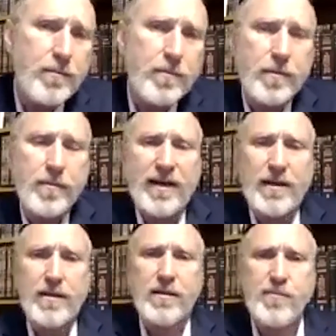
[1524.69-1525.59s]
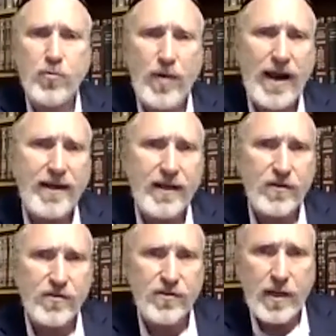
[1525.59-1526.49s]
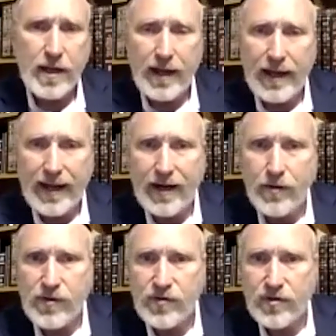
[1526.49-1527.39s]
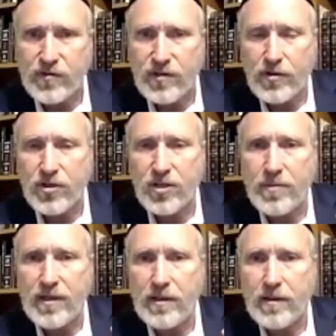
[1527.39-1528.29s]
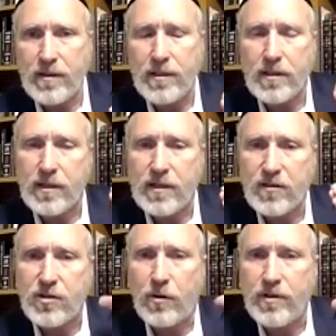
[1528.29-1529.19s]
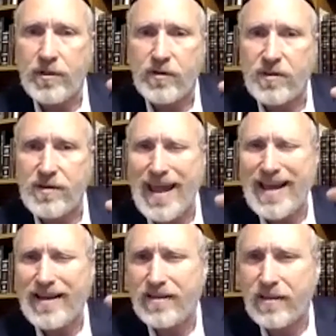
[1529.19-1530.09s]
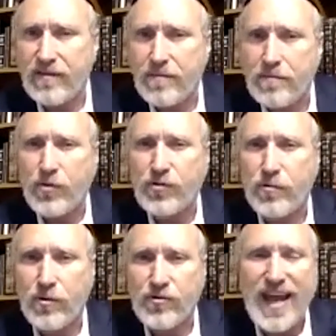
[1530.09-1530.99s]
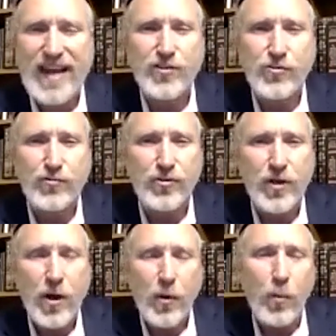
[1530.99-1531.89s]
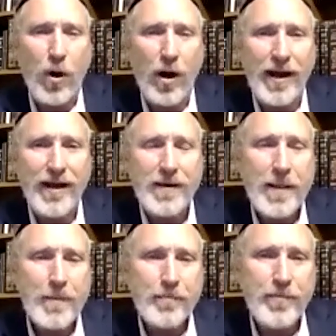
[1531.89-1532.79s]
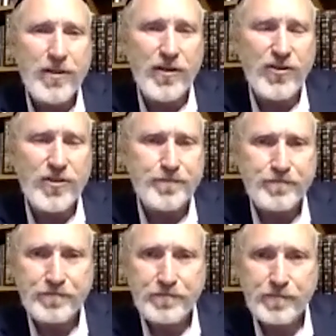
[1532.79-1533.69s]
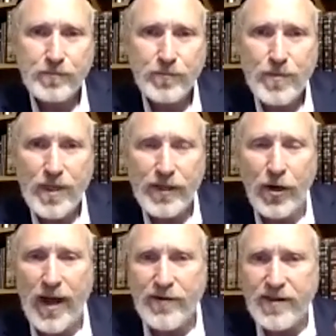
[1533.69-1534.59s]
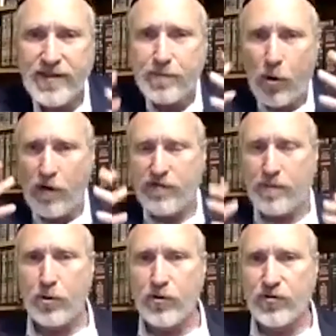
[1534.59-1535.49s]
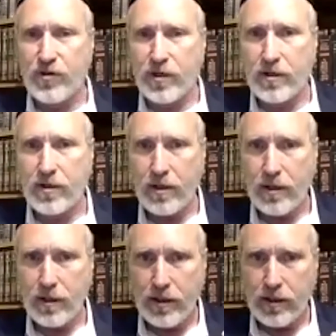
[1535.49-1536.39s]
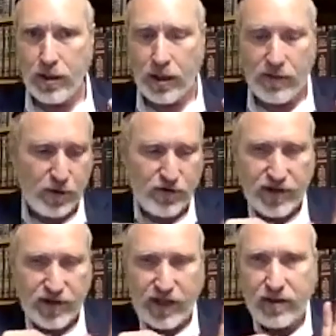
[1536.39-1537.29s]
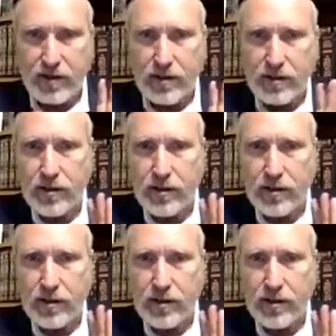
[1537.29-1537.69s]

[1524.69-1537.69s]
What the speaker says: many of the deeper writings, hair is considered to be the chitzonius, the negative, the mostros, extras. Why? Because every part of a person, if a person gets a